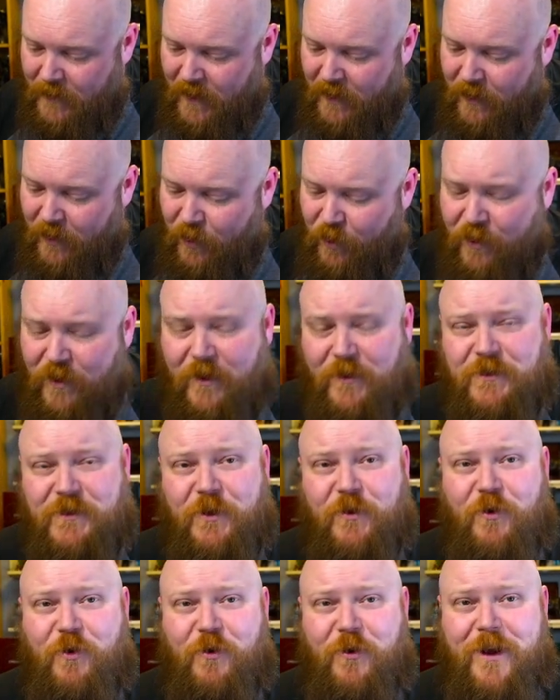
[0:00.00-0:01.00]
You can
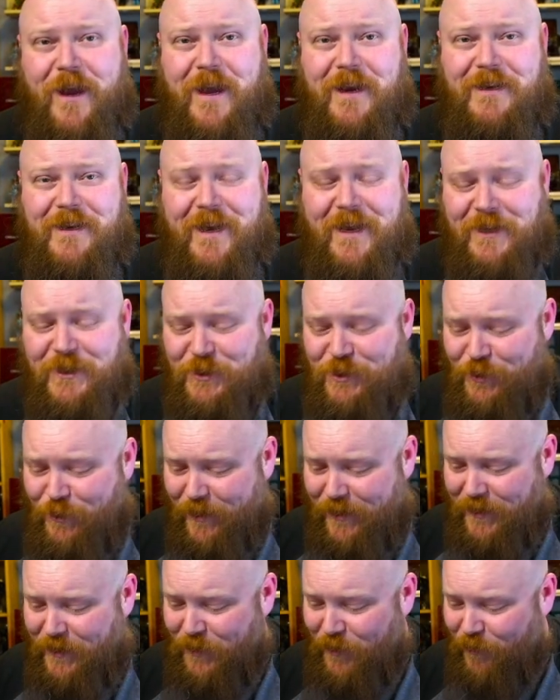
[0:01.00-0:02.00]
also create and
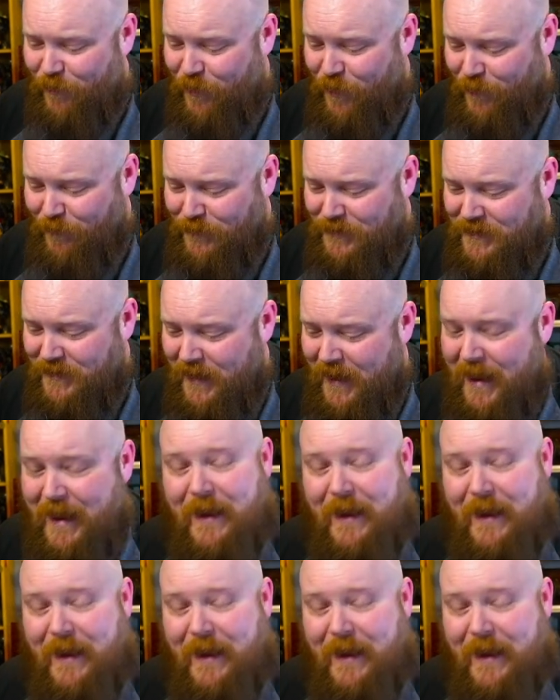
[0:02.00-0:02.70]
join groups.